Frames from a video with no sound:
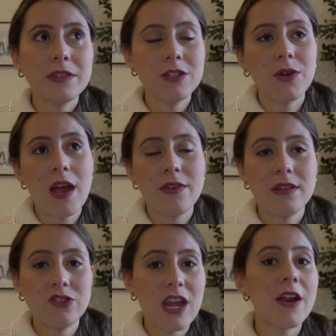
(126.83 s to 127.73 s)
describing
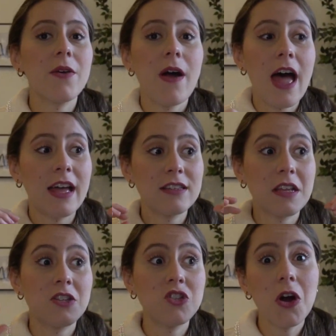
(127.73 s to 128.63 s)
the shadow as
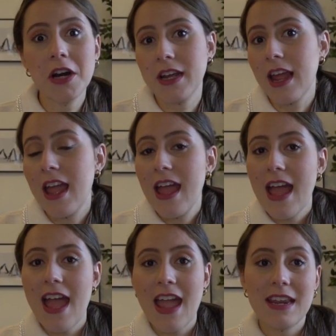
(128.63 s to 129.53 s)
dark
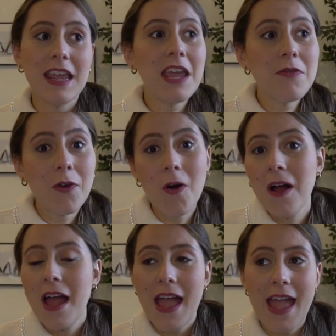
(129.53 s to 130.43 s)
and evil
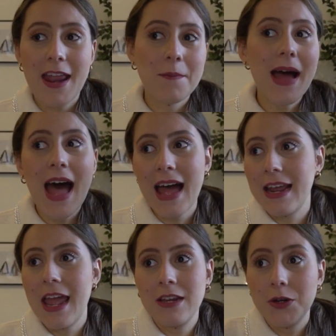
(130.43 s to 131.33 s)
and bad
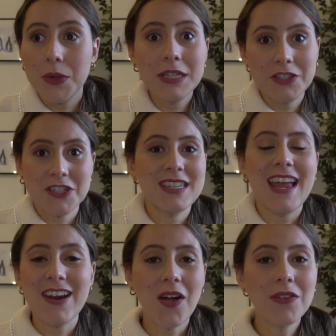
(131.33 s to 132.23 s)
and creatures
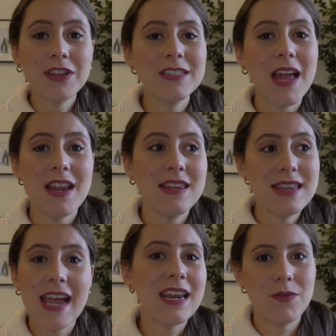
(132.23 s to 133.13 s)
and all these
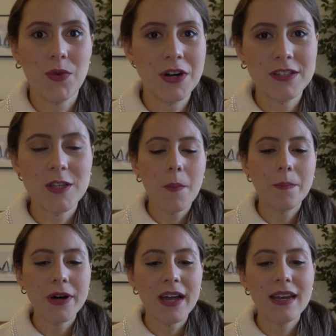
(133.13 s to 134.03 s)
negative words,
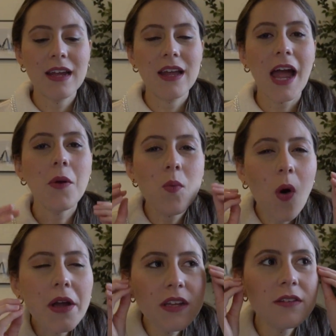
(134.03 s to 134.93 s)
but I don't
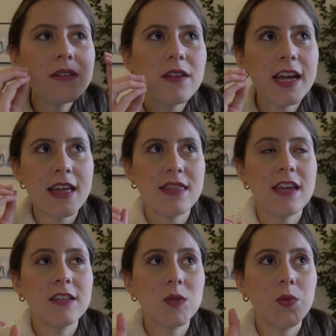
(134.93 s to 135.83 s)
want you to look at
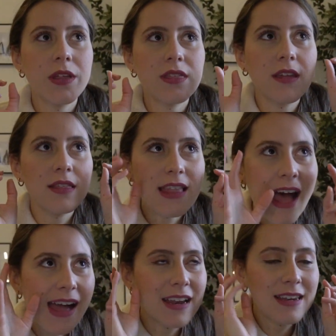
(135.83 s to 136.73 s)
things with
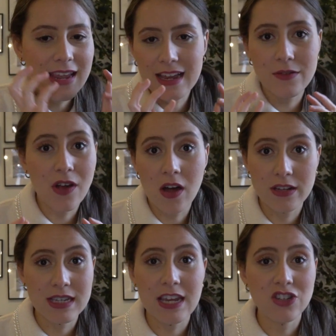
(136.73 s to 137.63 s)
that negative
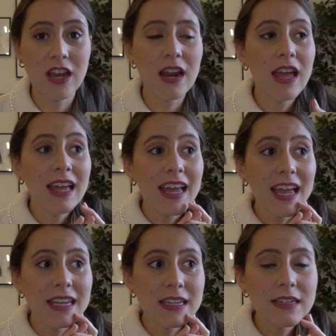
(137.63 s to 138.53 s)
connotation.
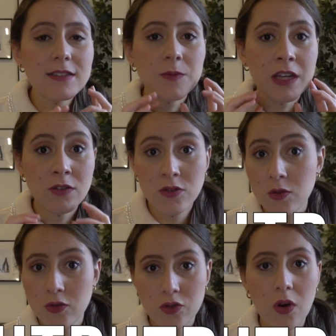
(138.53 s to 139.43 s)
It needs to be
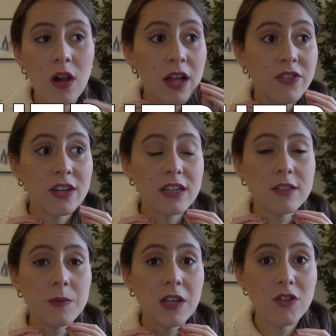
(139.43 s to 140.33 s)
neutral. There needs
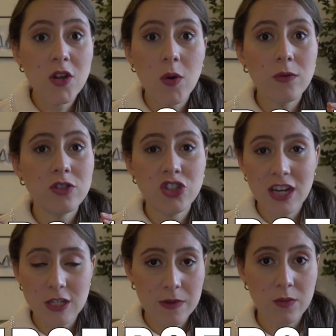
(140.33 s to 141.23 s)
to be no
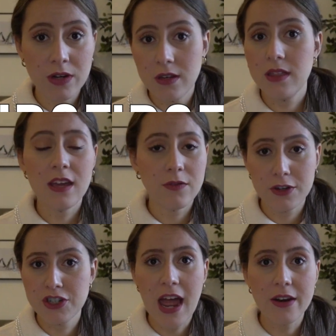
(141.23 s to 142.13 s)
judgment when you think of your
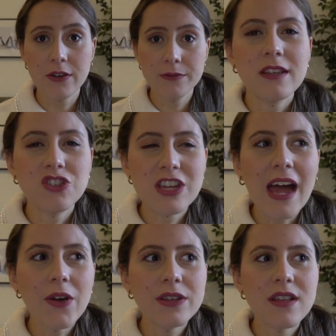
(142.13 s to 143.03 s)
shadow. The
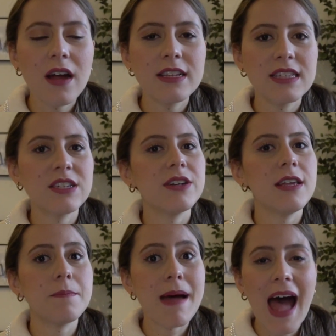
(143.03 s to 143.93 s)
shadow is not
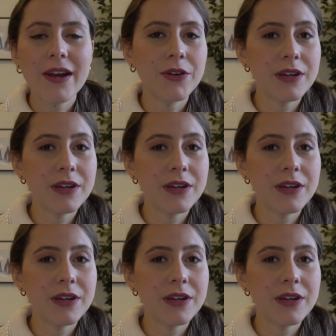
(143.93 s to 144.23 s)
necessarily bad or